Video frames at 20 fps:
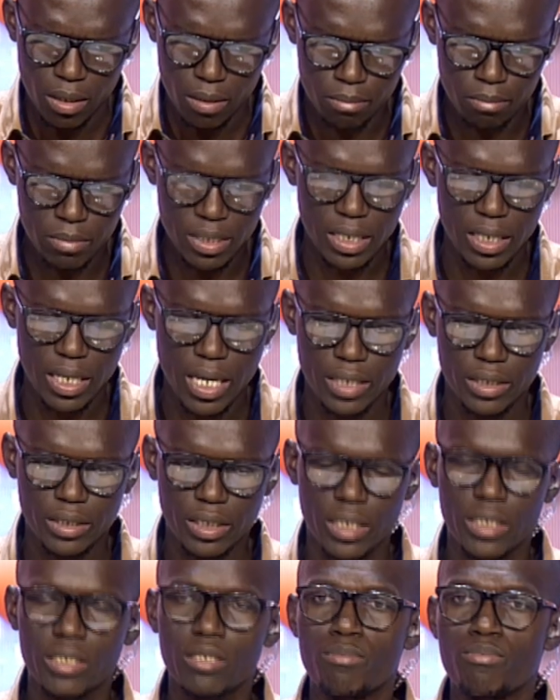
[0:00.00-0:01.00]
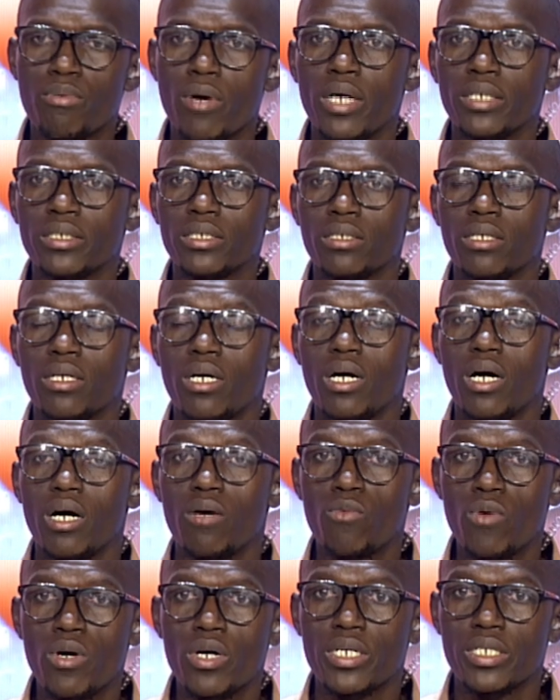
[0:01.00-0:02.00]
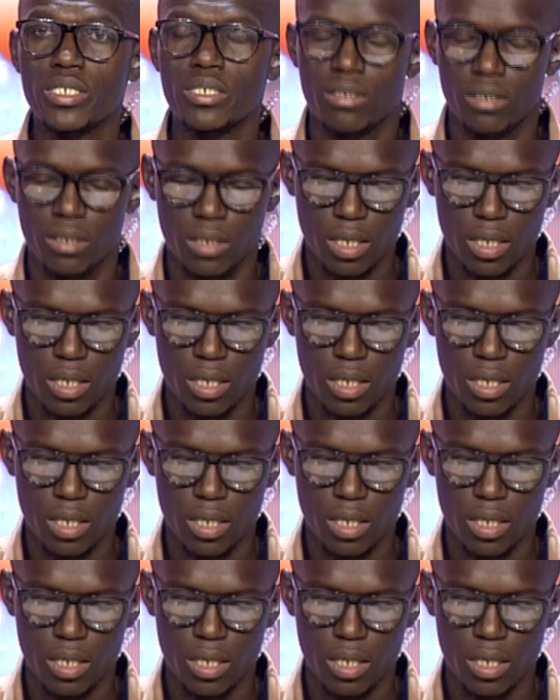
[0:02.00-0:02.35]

Midlands Enterprise Award,